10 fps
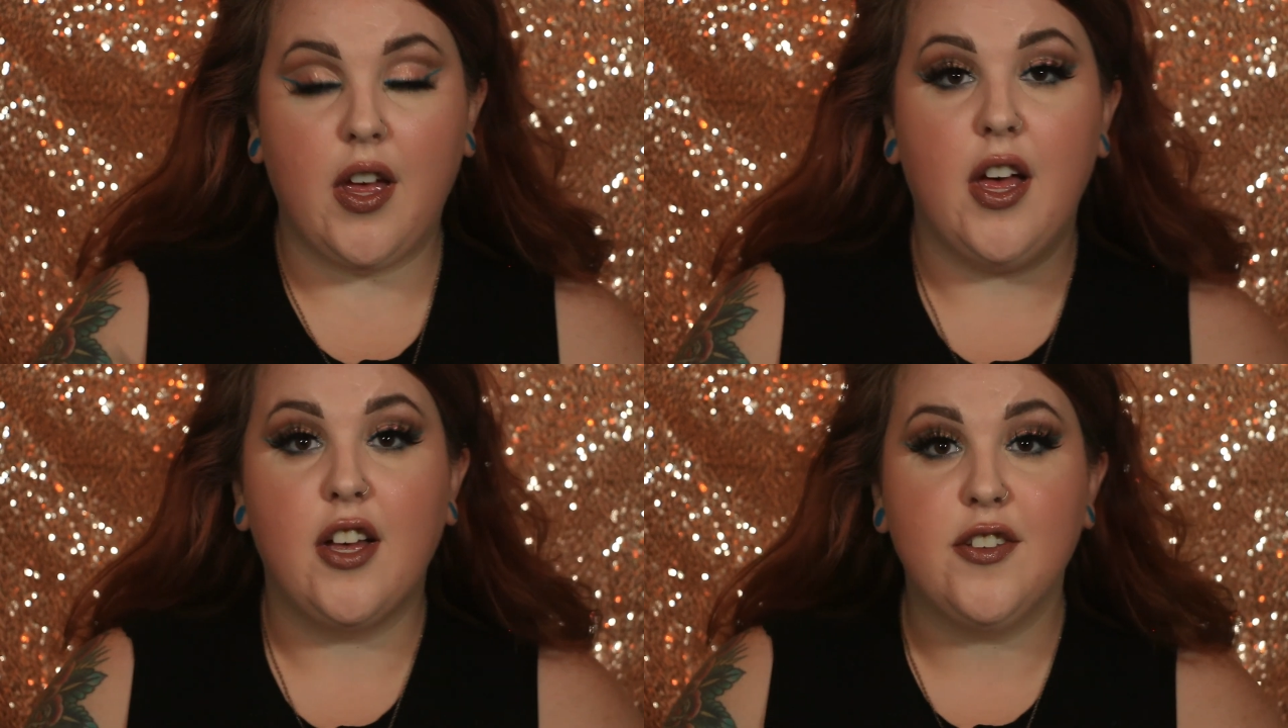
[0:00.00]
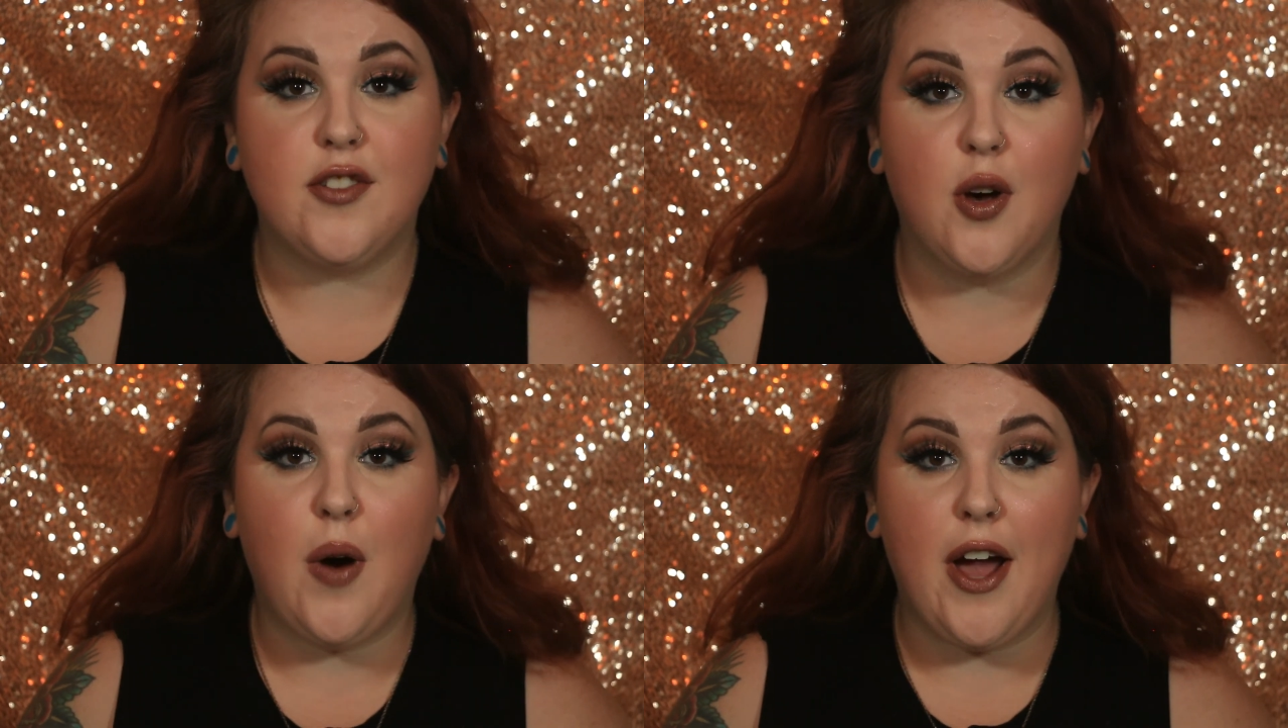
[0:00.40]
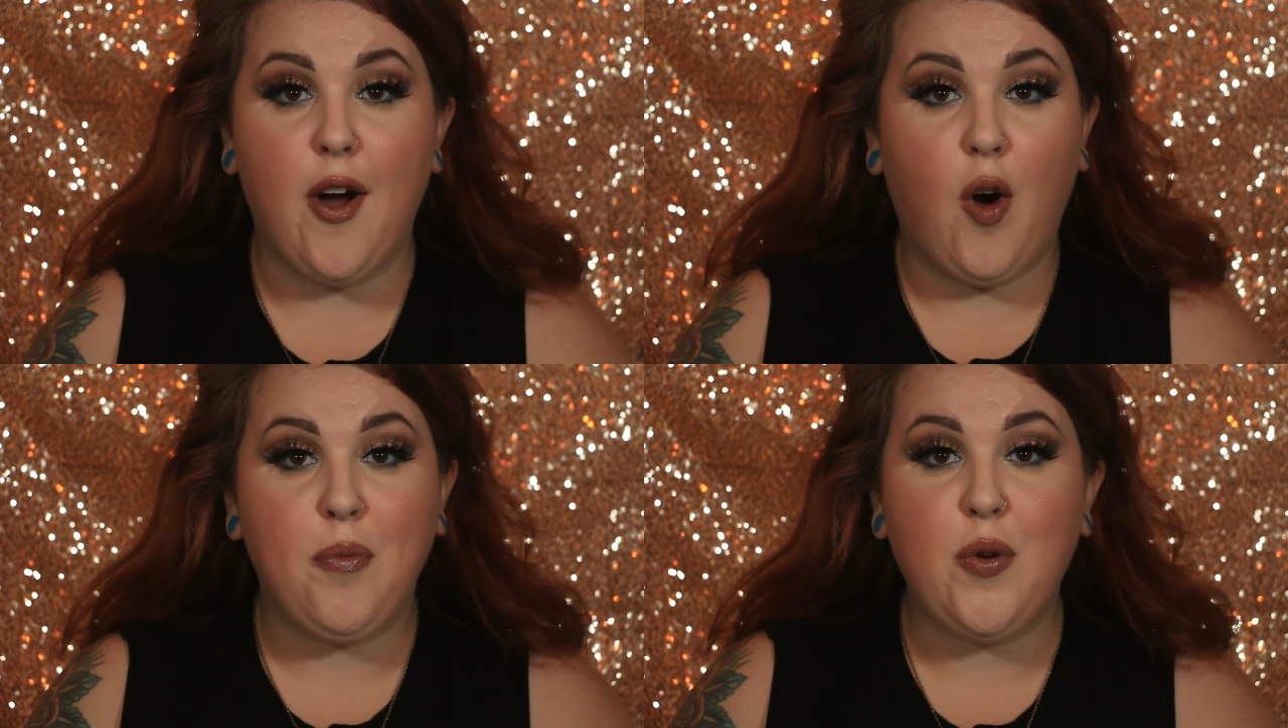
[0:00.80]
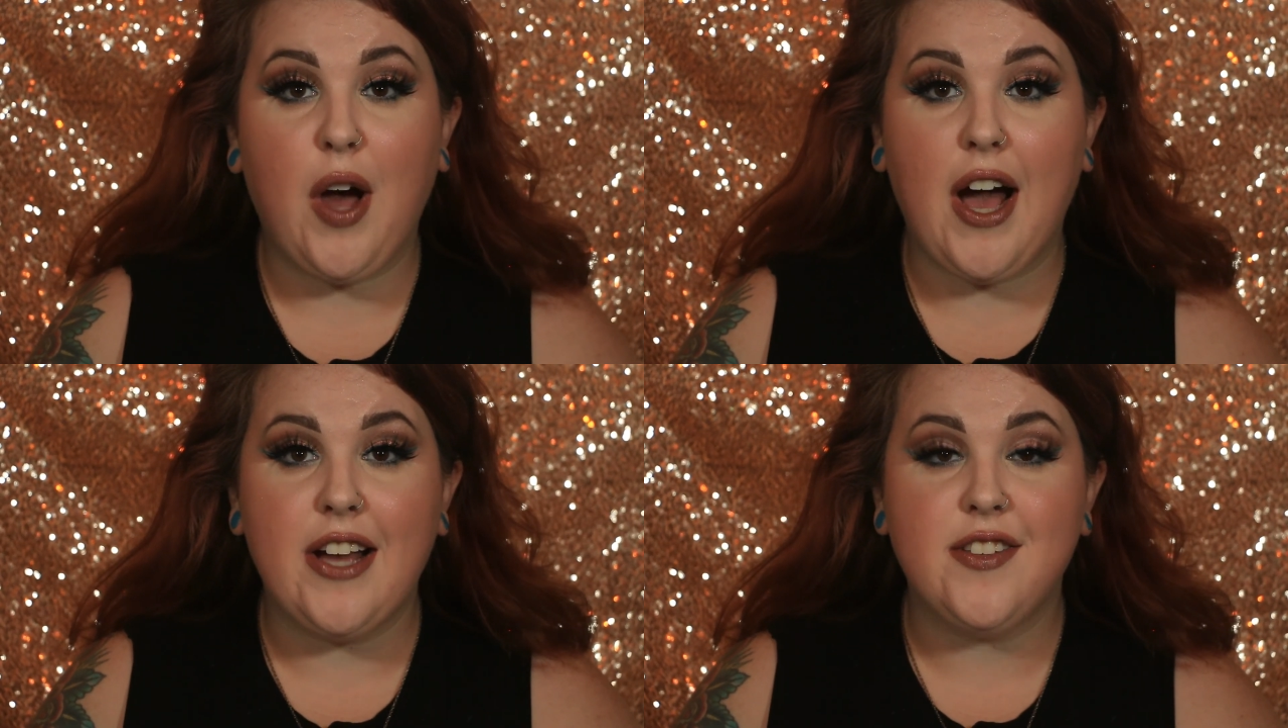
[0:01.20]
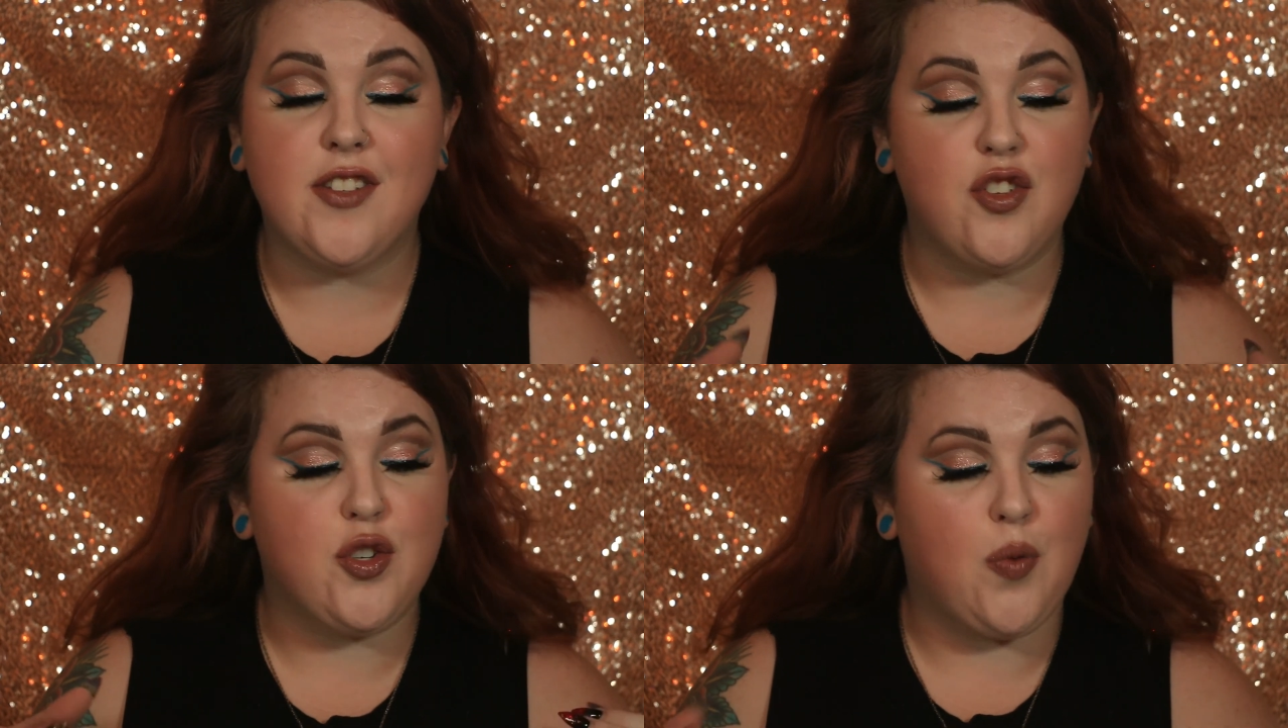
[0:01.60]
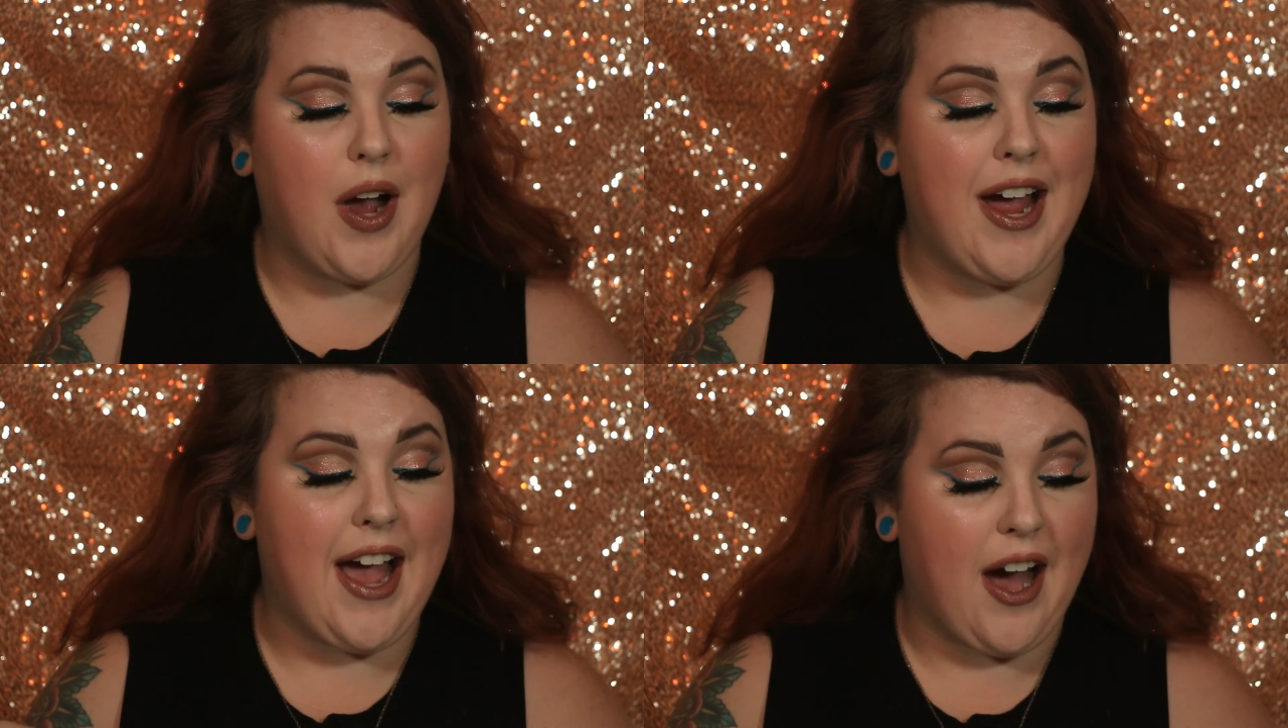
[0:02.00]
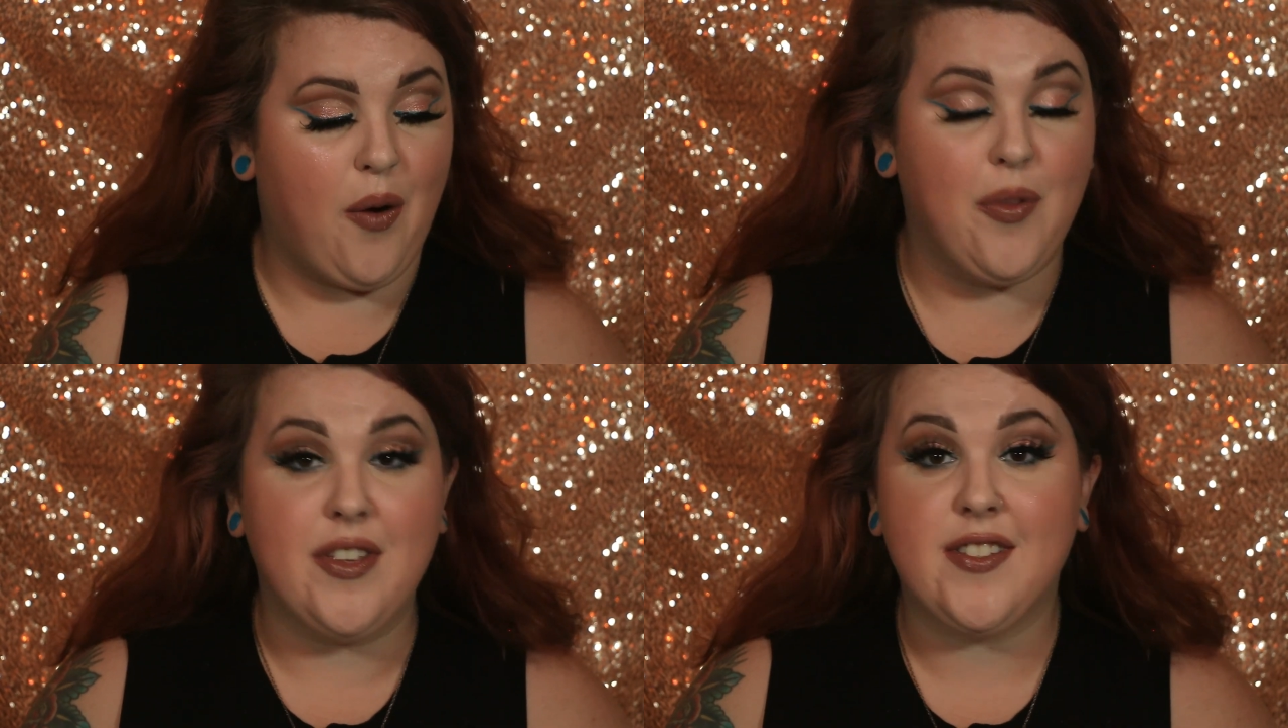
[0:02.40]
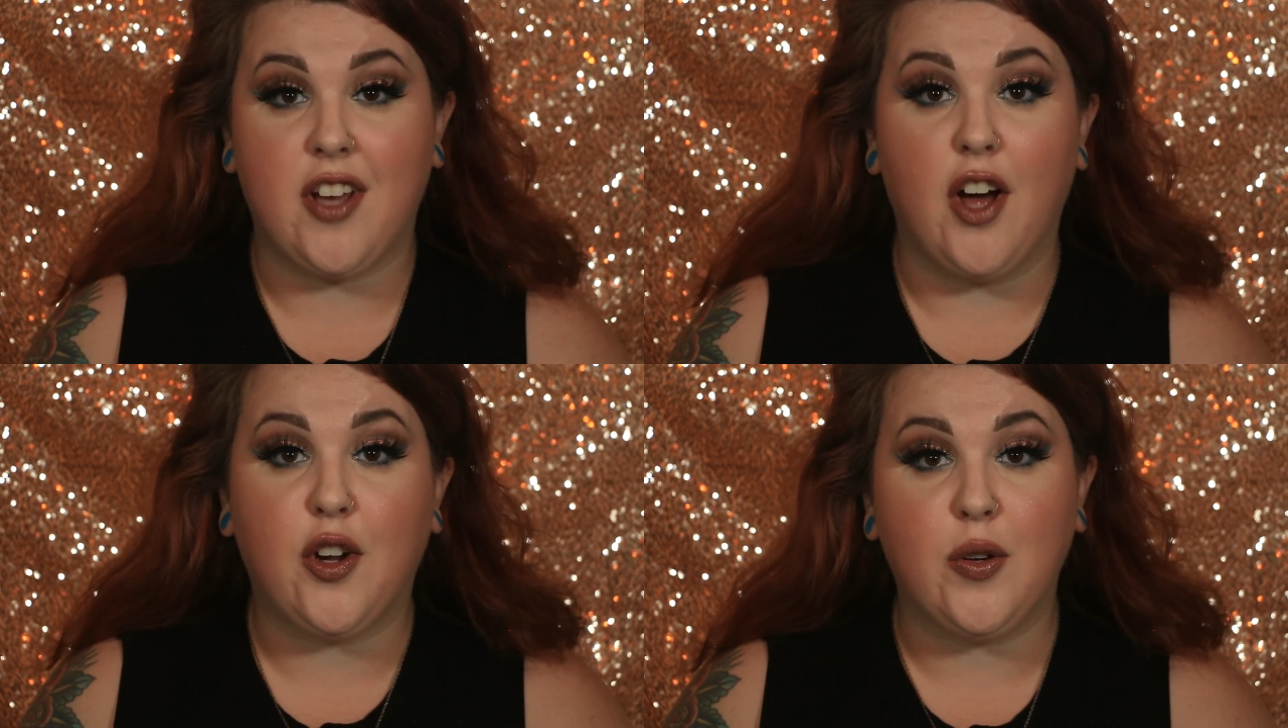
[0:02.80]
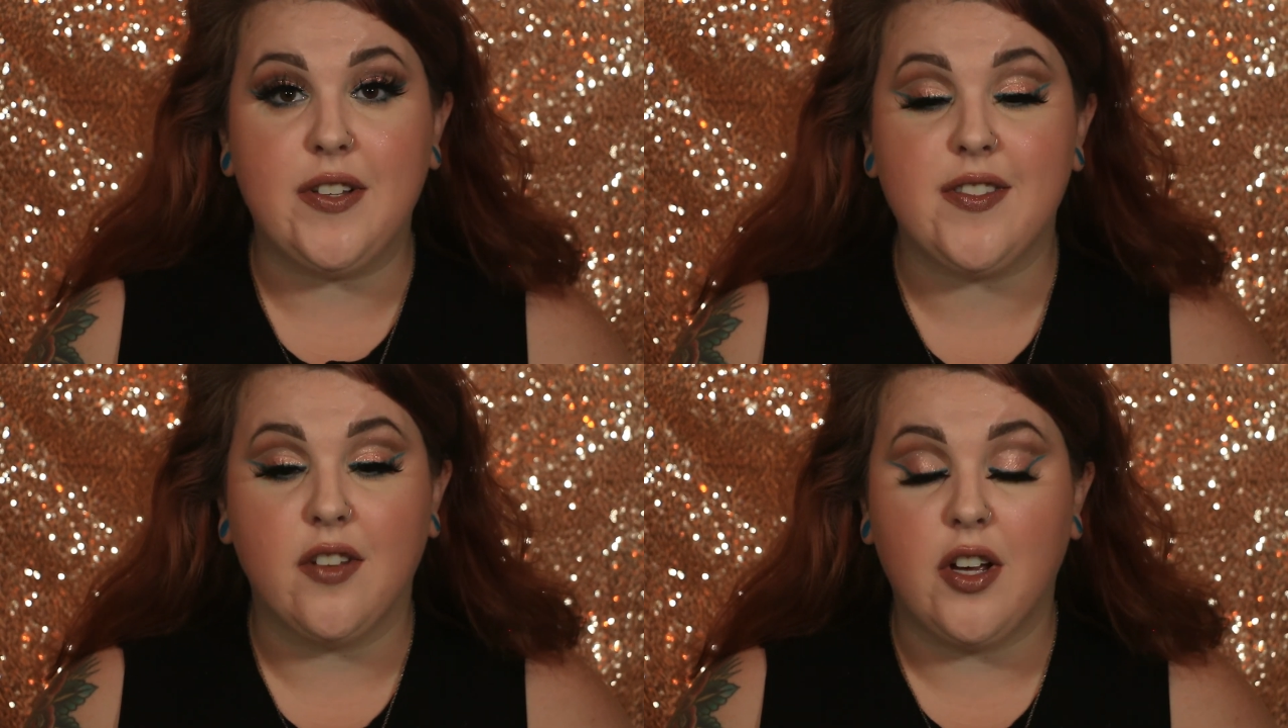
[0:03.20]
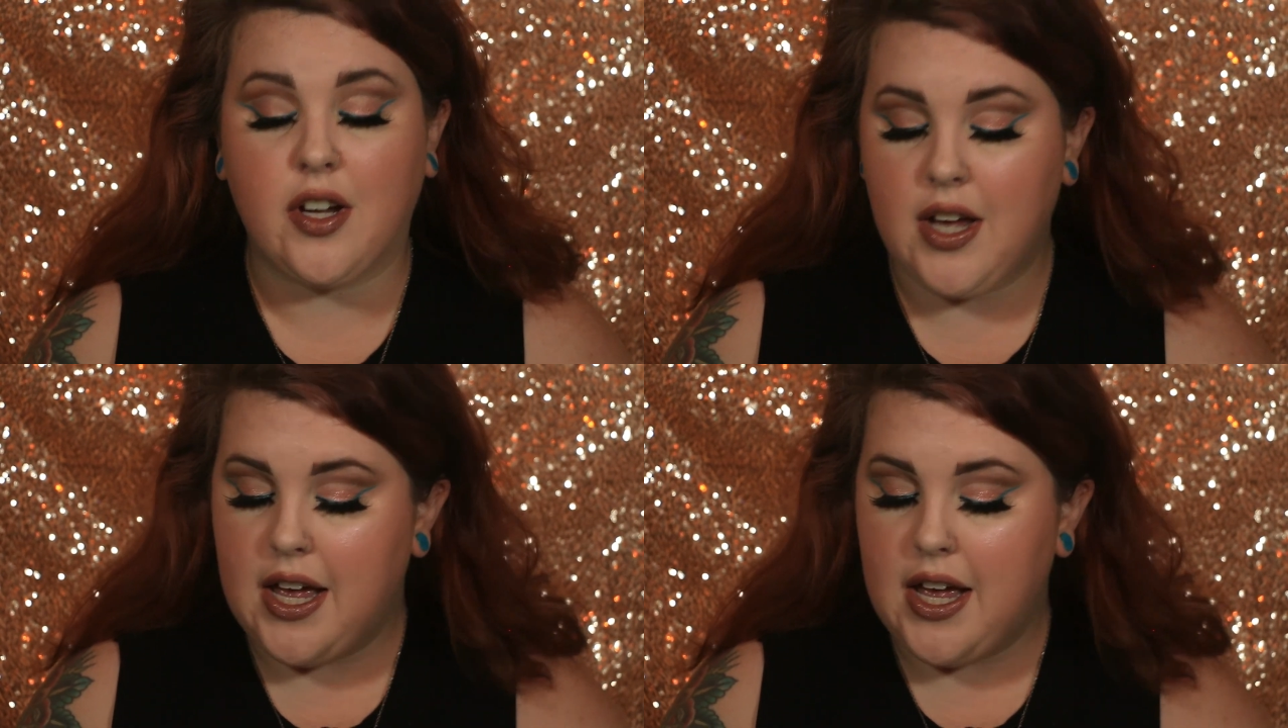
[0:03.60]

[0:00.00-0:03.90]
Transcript: So I hope you guys try out this cut crease look.